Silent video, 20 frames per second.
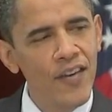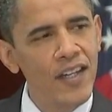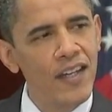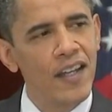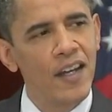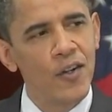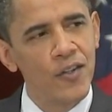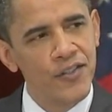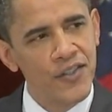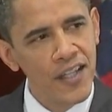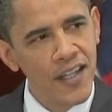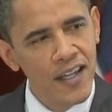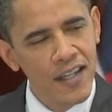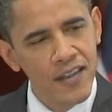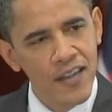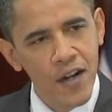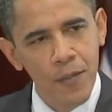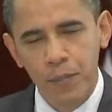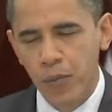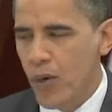it and are seeing
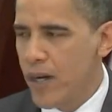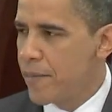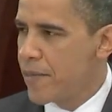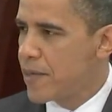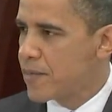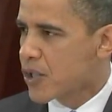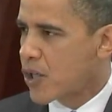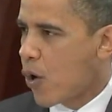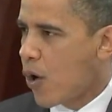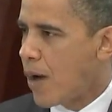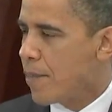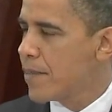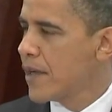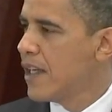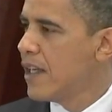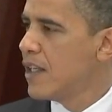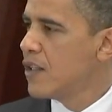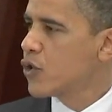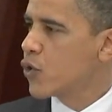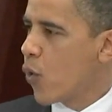their premiums go
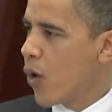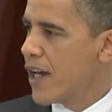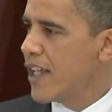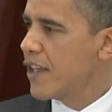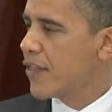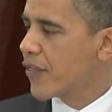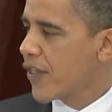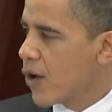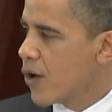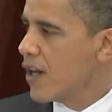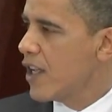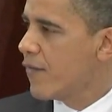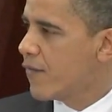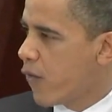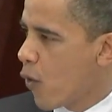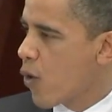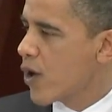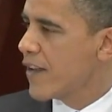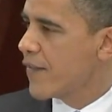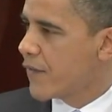up 20, 30,
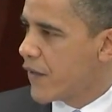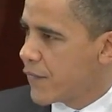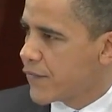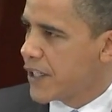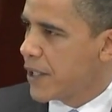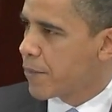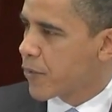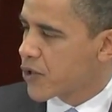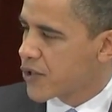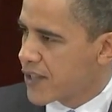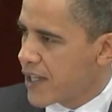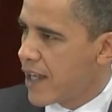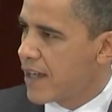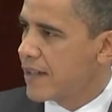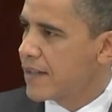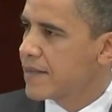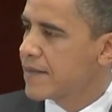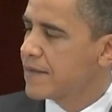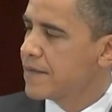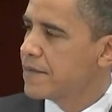40,
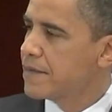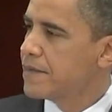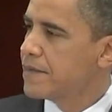50%.